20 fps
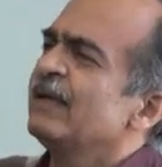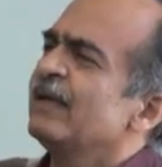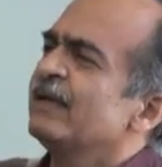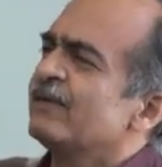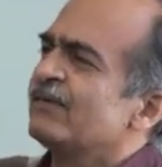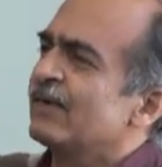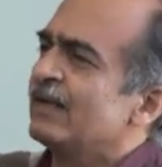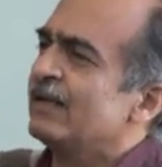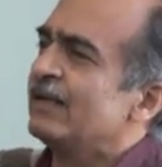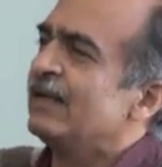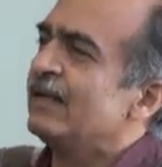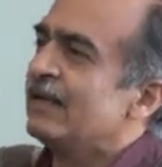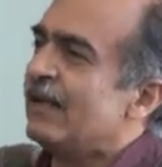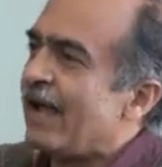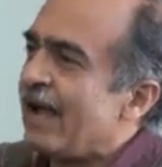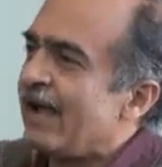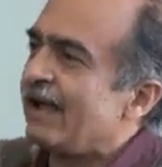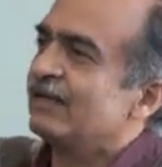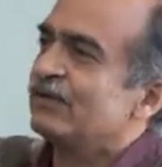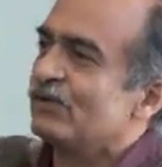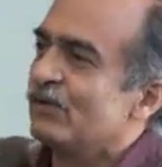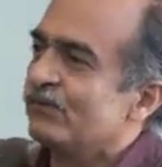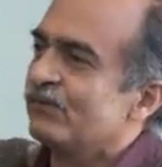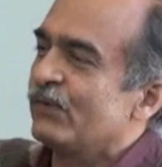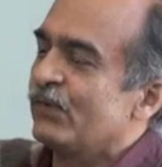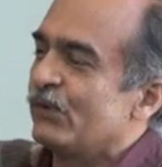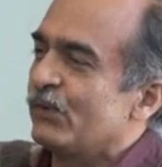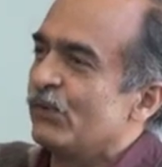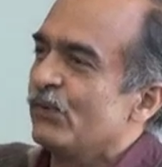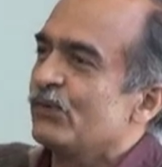literally lakhs
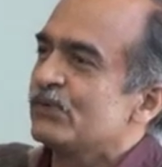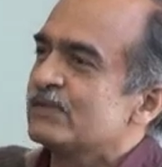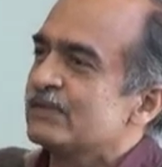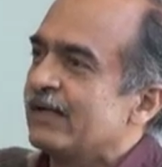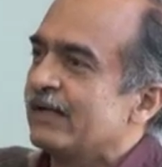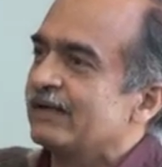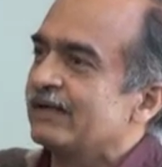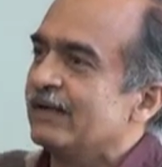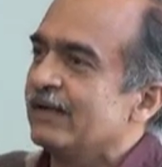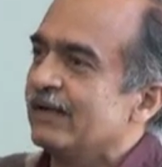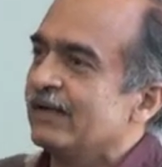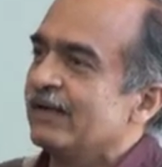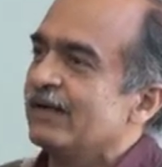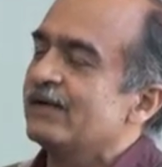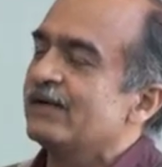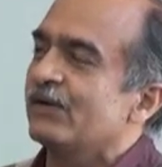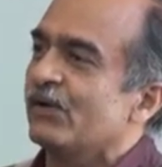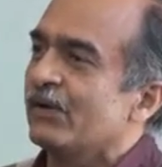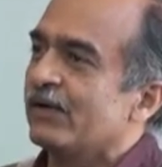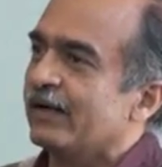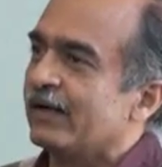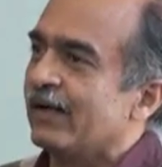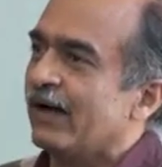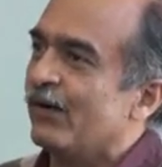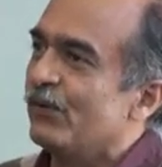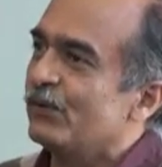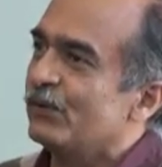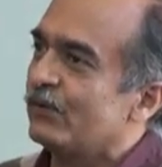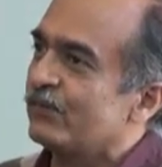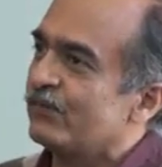of crores that they earned on
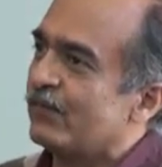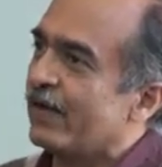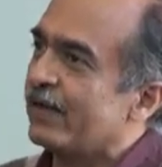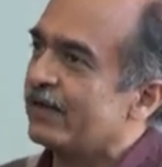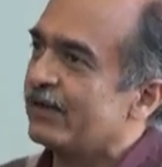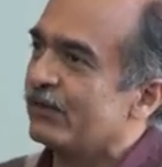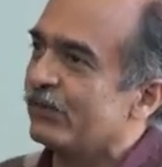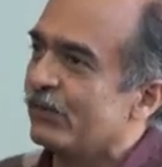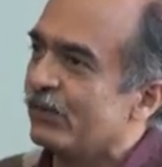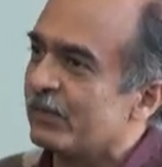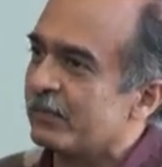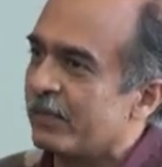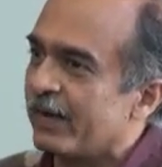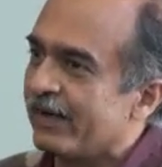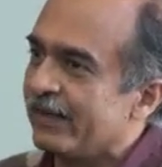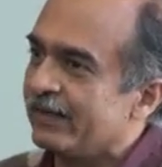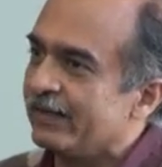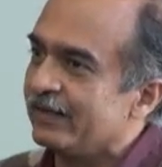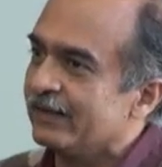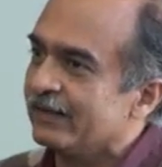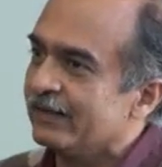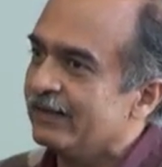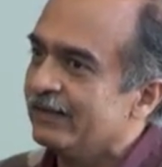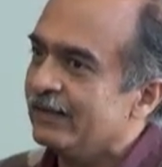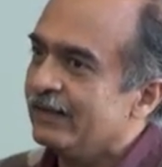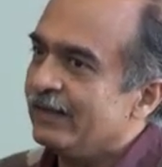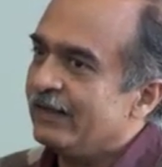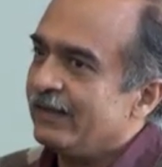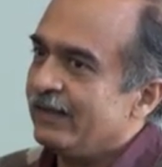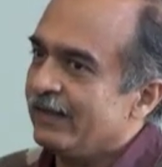account of iron ore mining
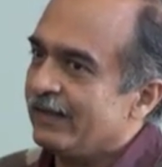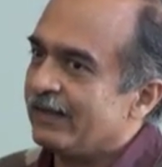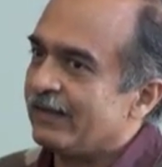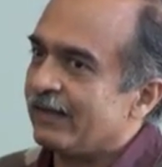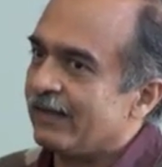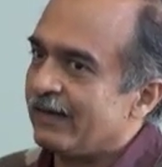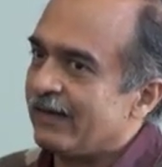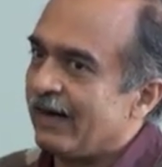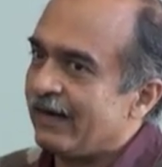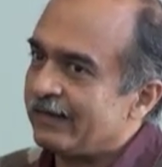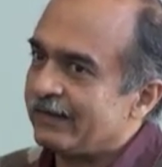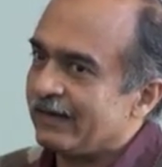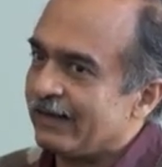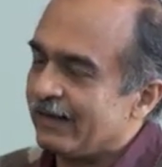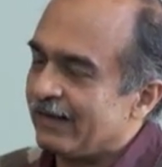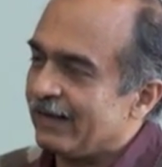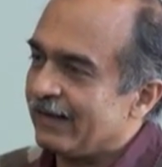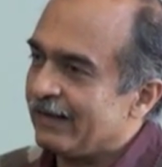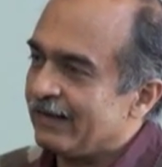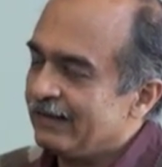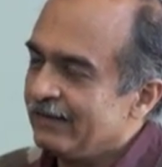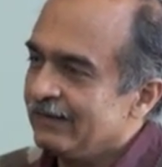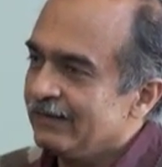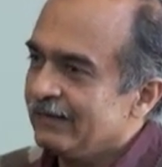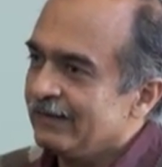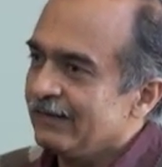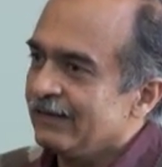in Karnataka,